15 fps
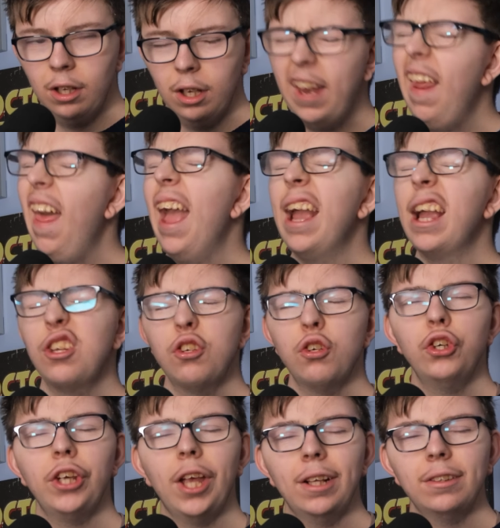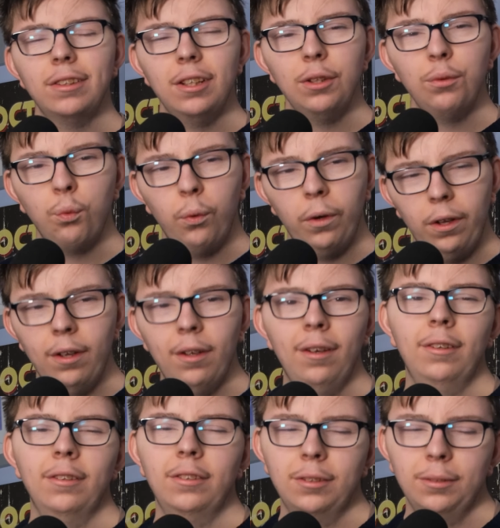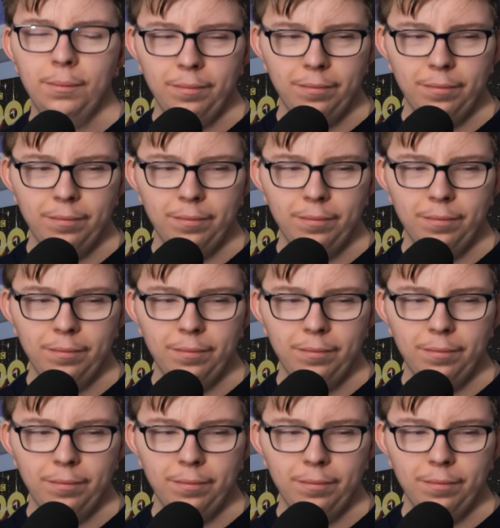an angel gets his wings.